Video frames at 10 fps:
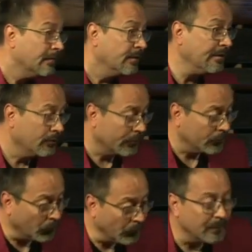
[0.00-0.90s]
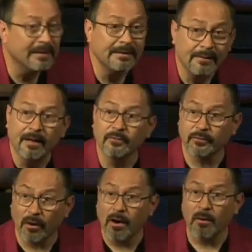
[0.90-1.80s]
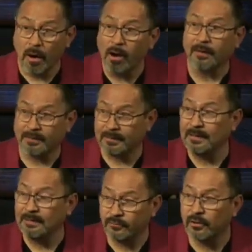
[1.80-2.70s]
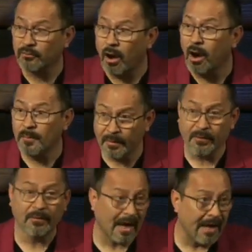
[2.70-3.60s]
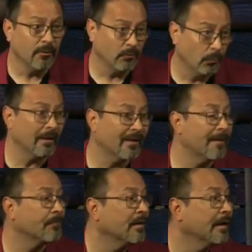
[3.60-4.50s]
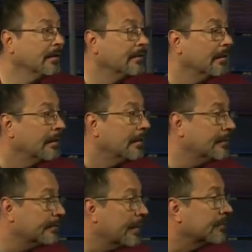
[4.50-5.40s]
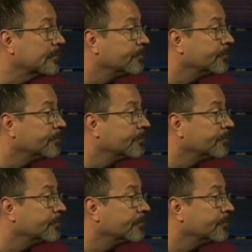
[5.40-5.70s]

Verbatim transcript: King Saul's wounded, and he tells his ar- ar- King Saul's armor bearer, the guy who's with him, he says,